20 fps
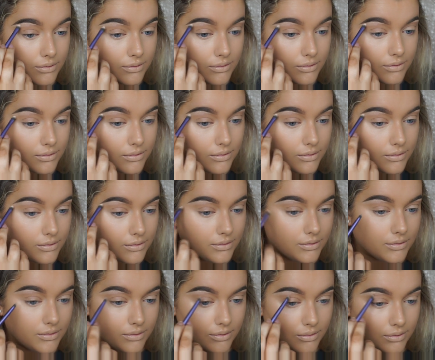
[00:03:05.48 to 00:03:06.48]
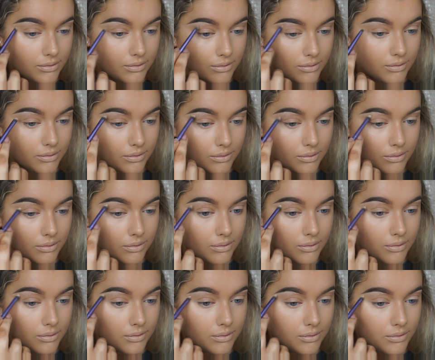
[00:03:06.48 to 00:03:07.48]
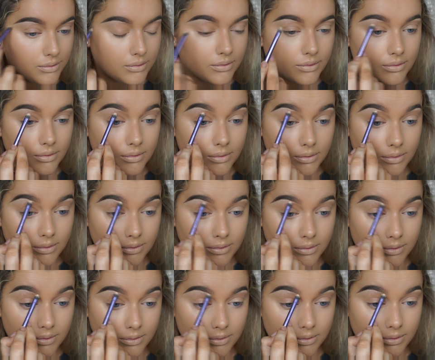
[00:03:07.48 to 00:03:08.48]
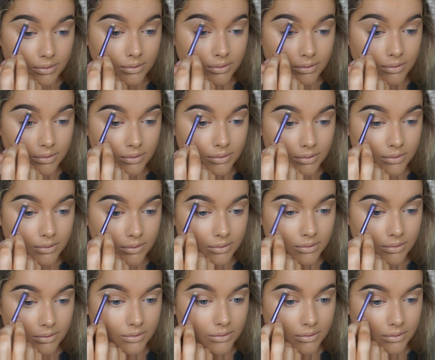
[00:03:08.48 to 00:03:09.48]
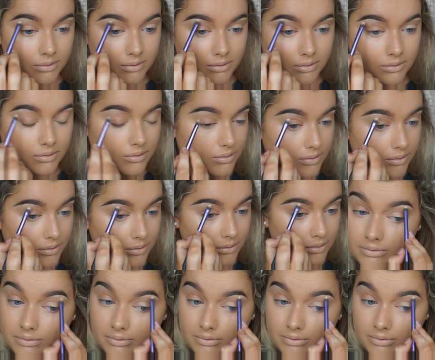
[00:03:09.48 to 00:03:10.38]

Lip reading: Nothing is said.